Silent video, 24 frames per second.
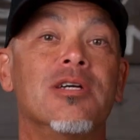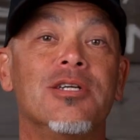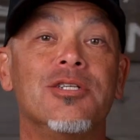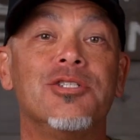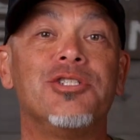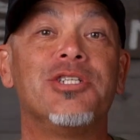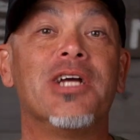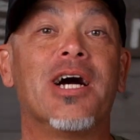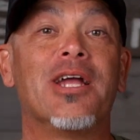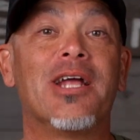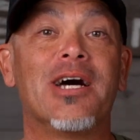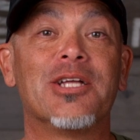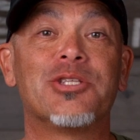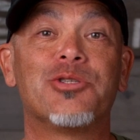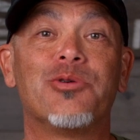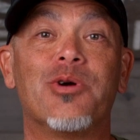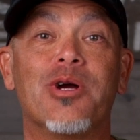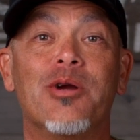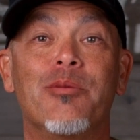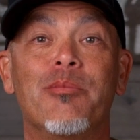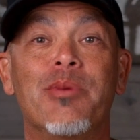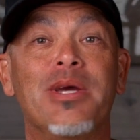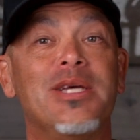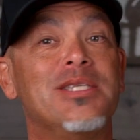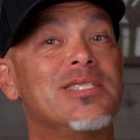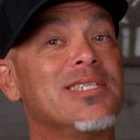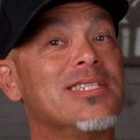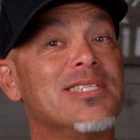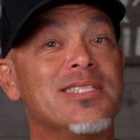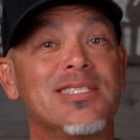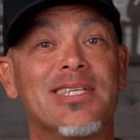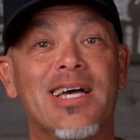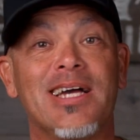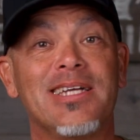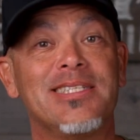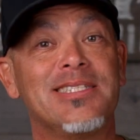Shout out to our amazing
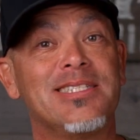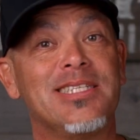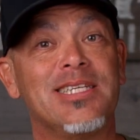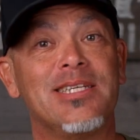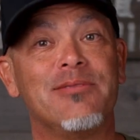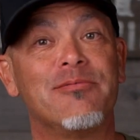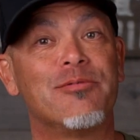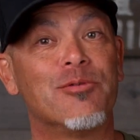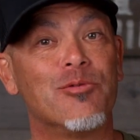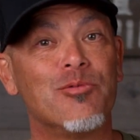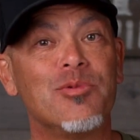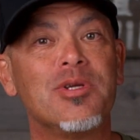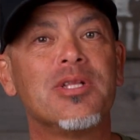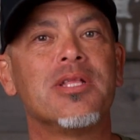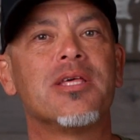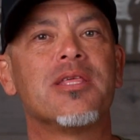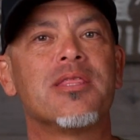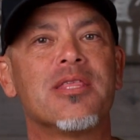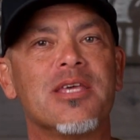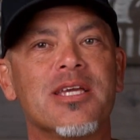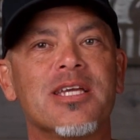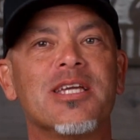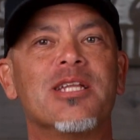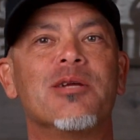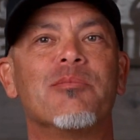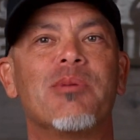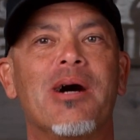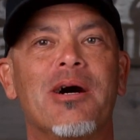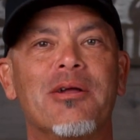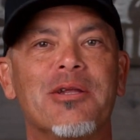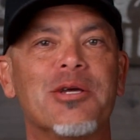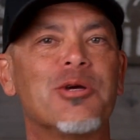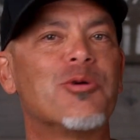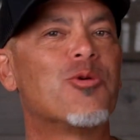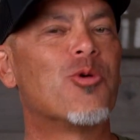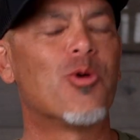design team for really thinking about
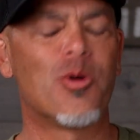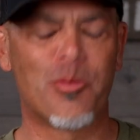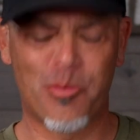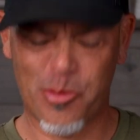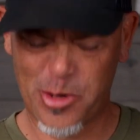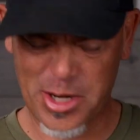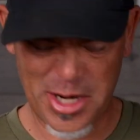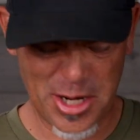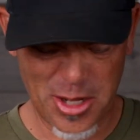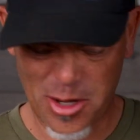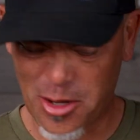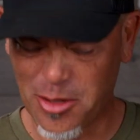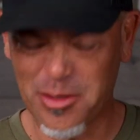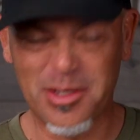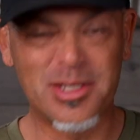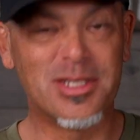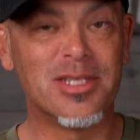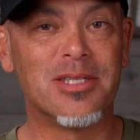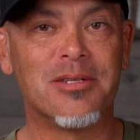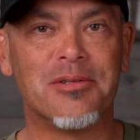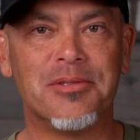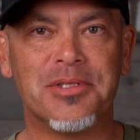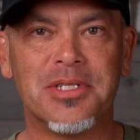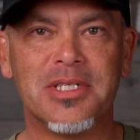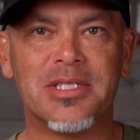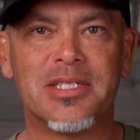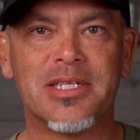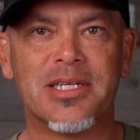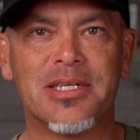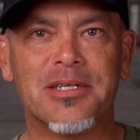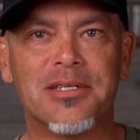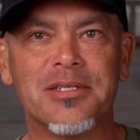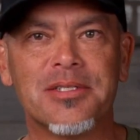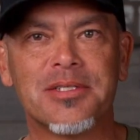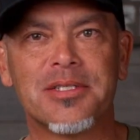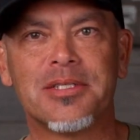and incorporating all these little
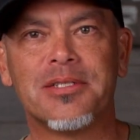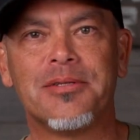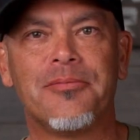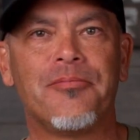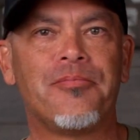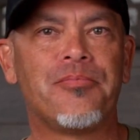details.